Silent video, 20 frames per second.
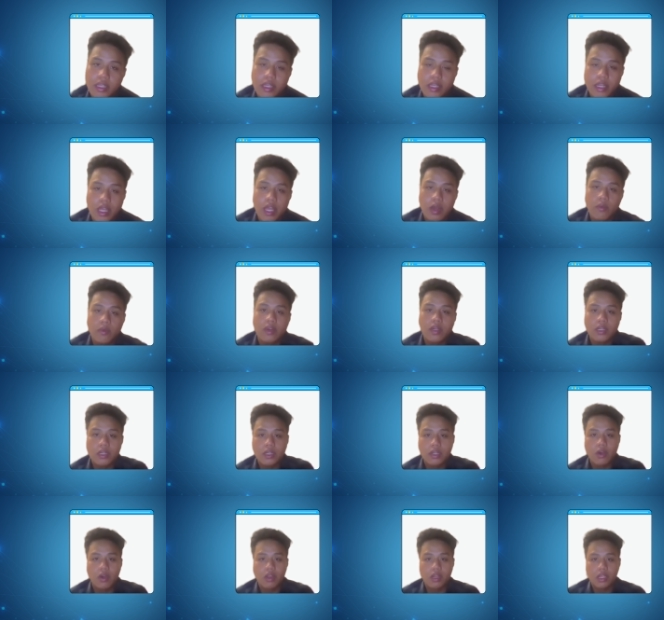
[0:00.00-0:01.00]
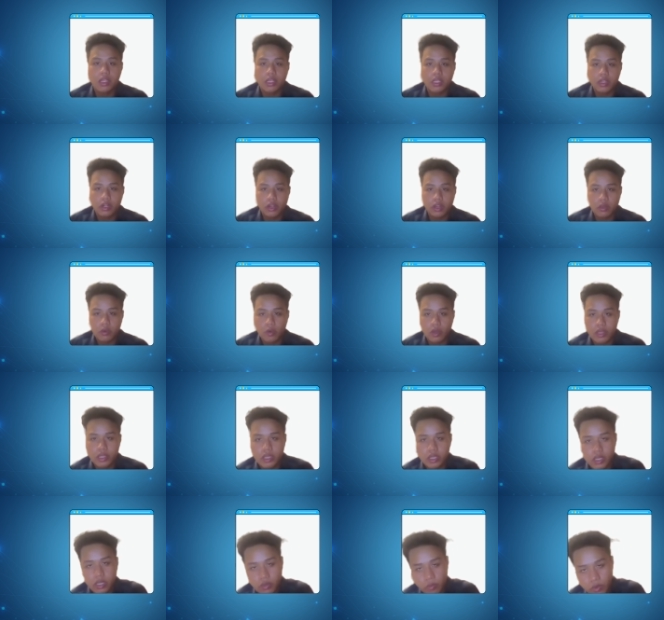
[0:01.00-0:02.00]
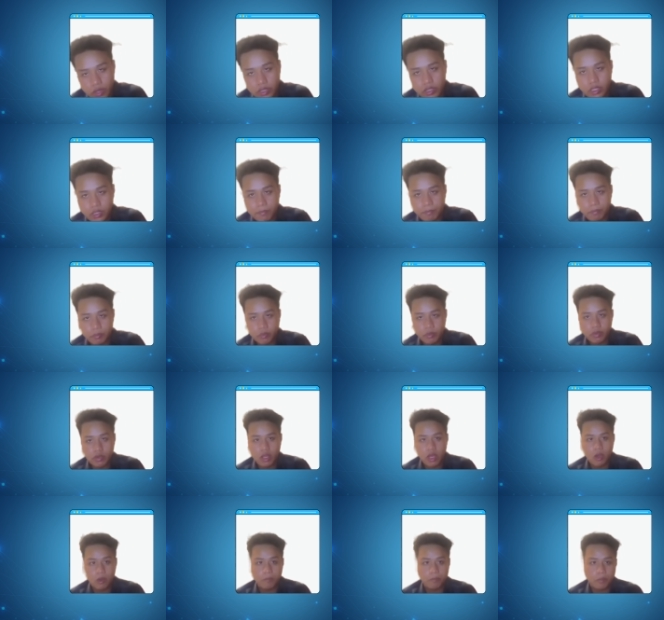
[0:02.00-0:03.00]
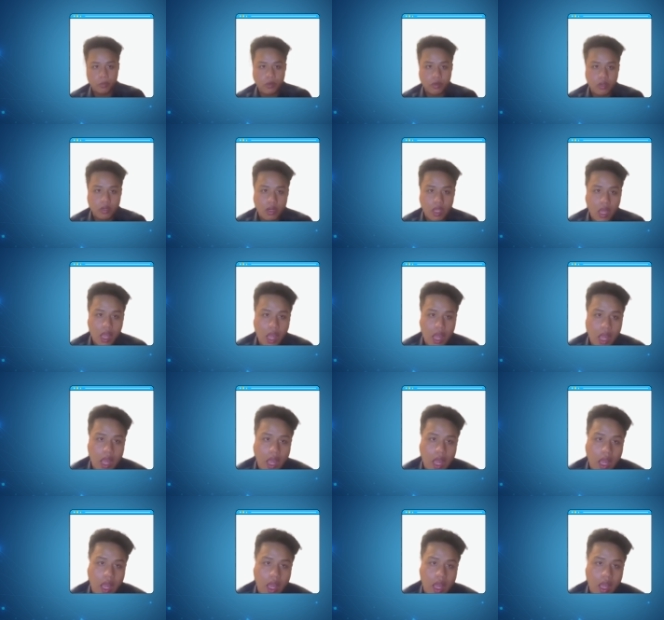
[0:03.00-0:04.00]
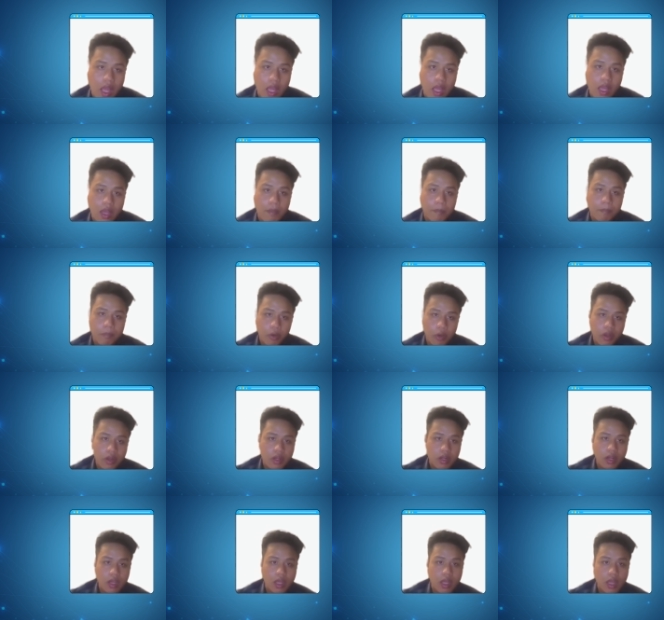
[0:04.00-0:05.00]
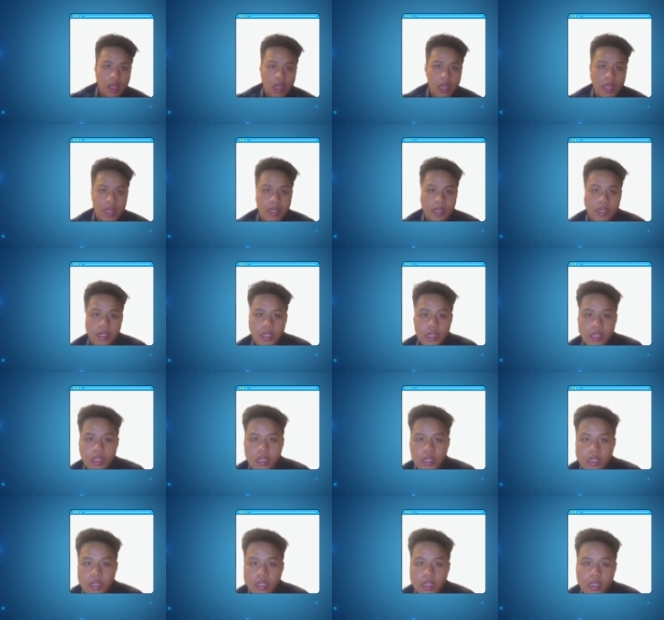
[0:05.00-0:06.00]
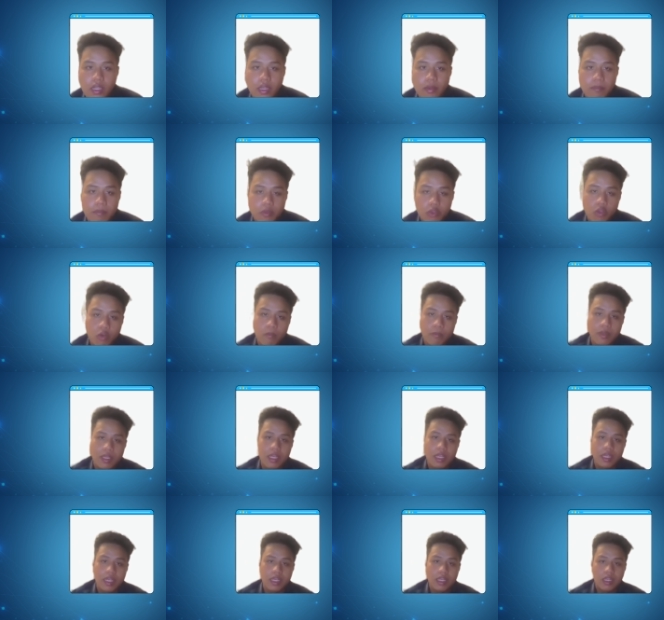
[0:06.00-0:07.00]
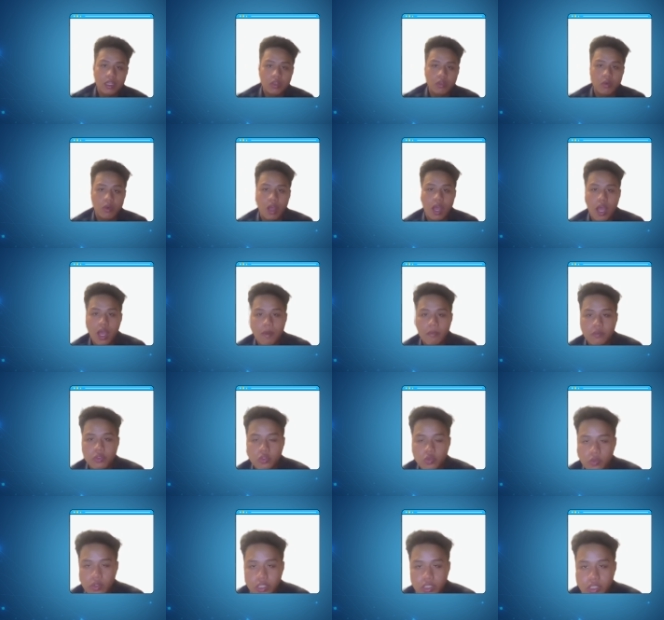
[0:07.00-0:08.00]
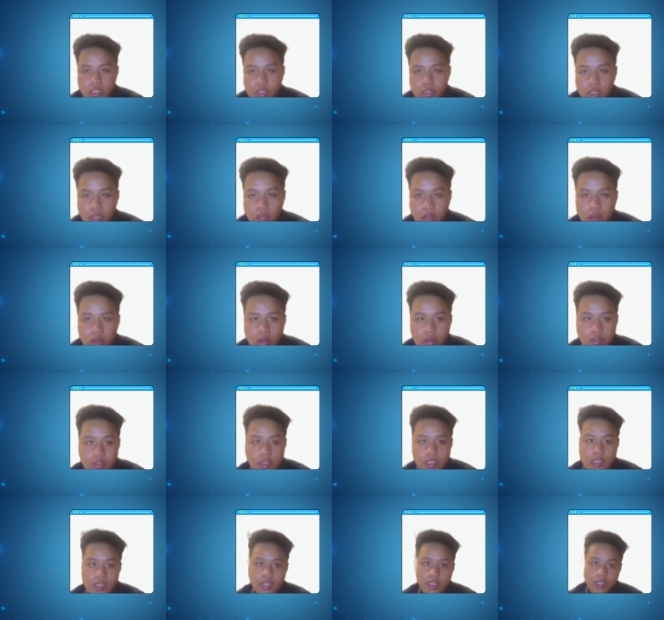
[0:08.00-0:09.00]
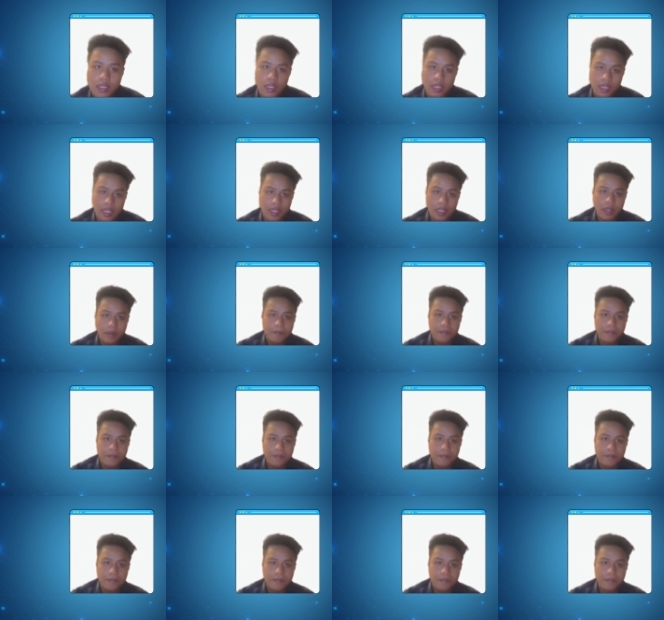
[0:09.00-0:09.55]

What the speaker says: network only require one input-output port and need to be linked to hub switch or single link.